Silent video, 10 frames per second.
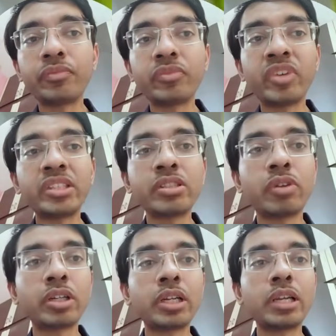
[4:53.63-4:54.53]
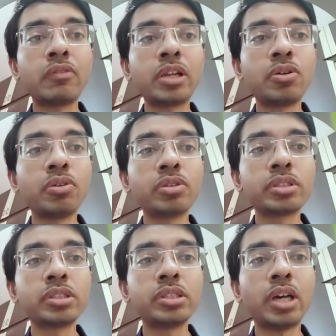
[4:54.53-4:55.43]
Once the water level
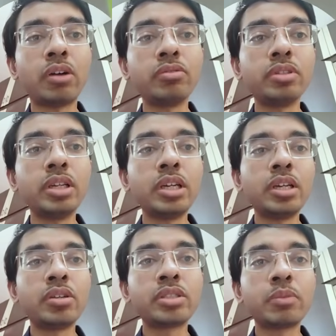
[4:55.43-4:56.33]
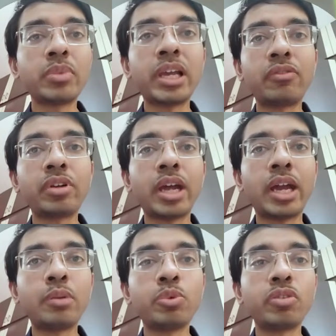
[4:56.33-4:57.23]
goes down, you simply have to
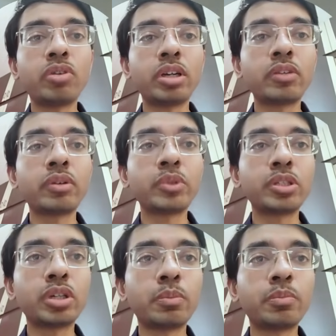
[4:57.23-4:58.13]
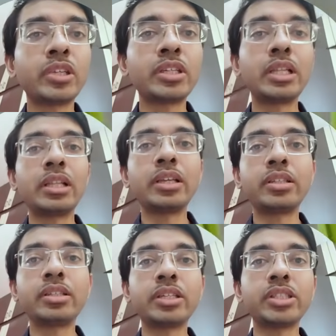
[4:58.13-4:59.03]
add more water from the top till it
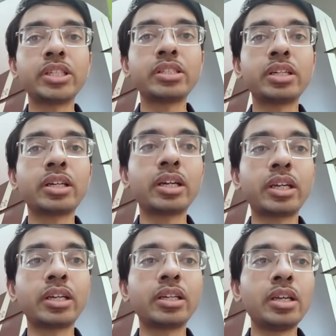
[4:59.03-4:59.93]
touches the cutting.